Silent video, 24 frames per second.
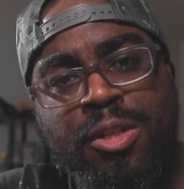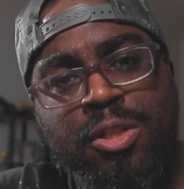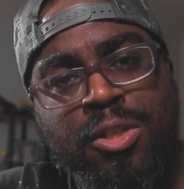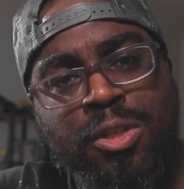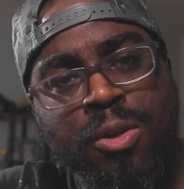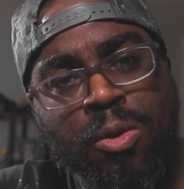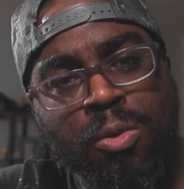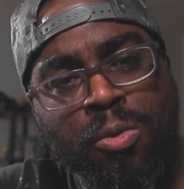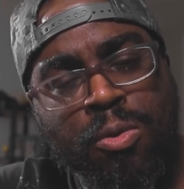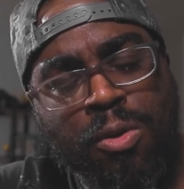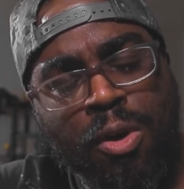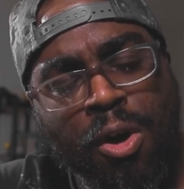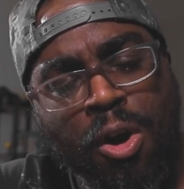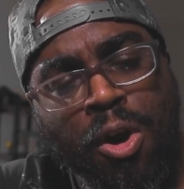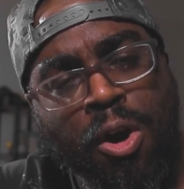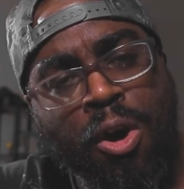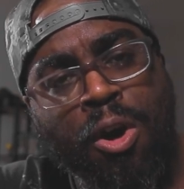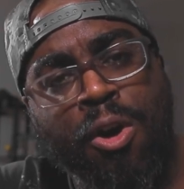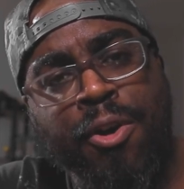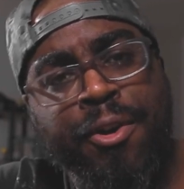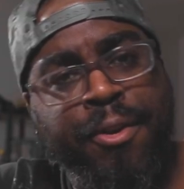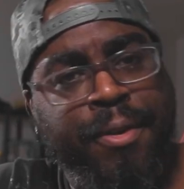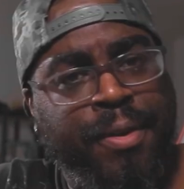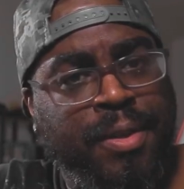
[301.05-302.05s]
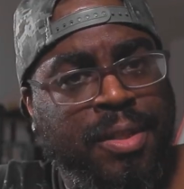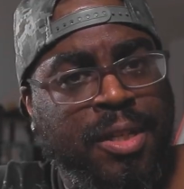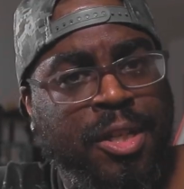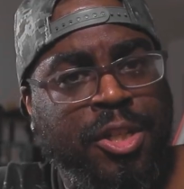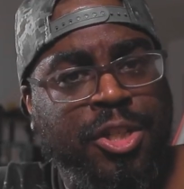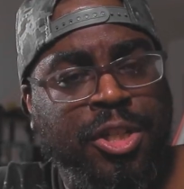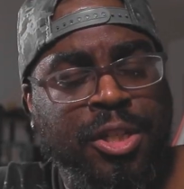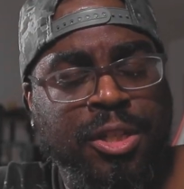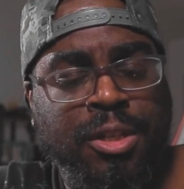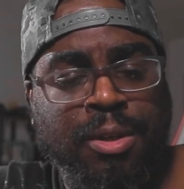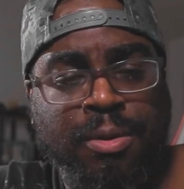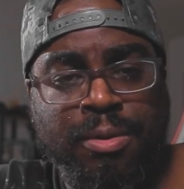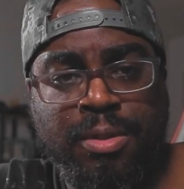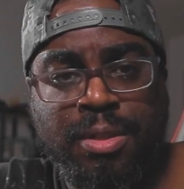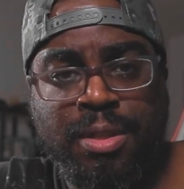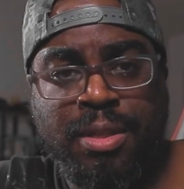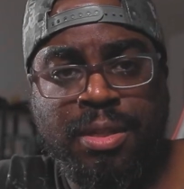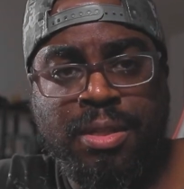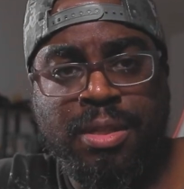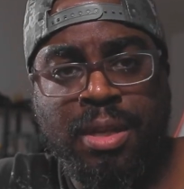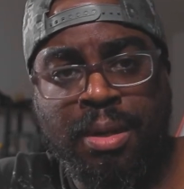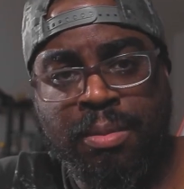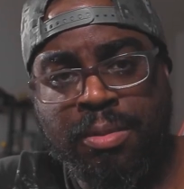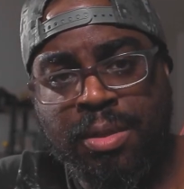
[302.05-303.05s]
so all your attention goes to
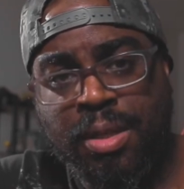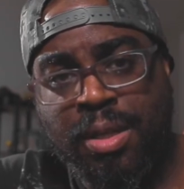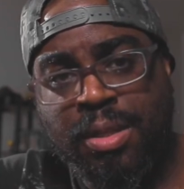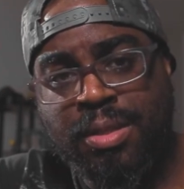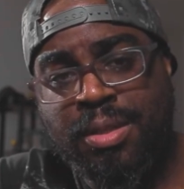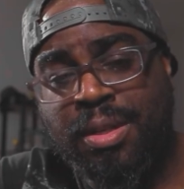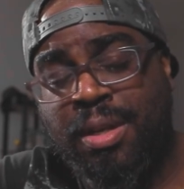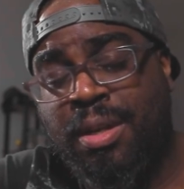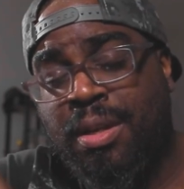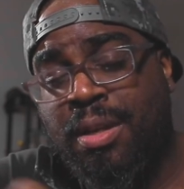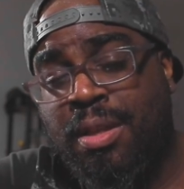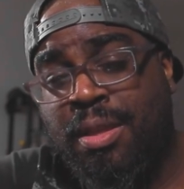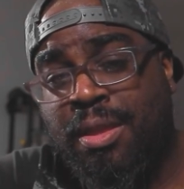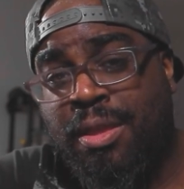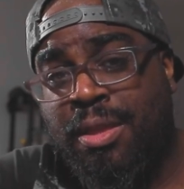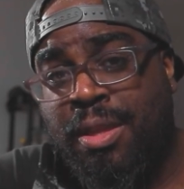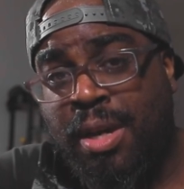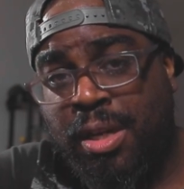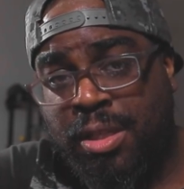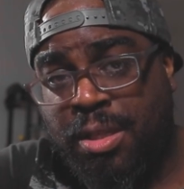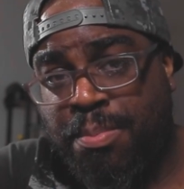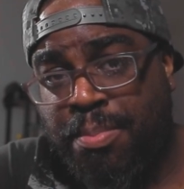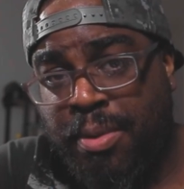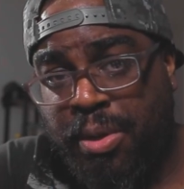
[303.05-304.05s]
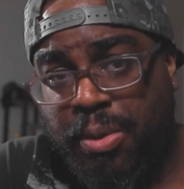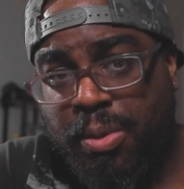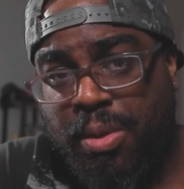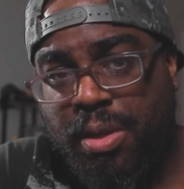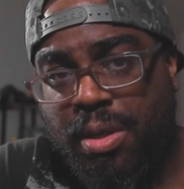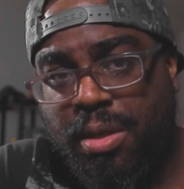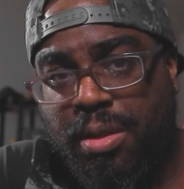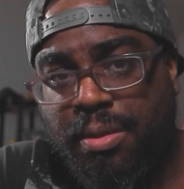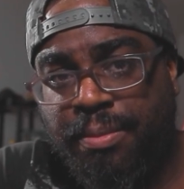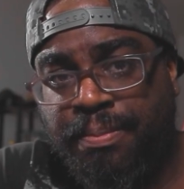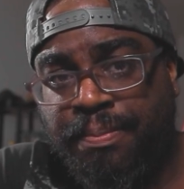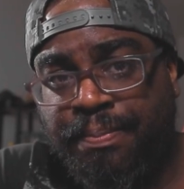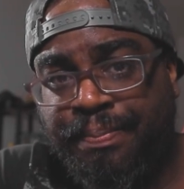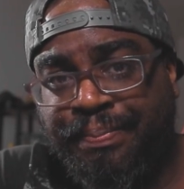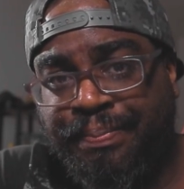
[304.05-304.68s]
the subject. That's bokeh.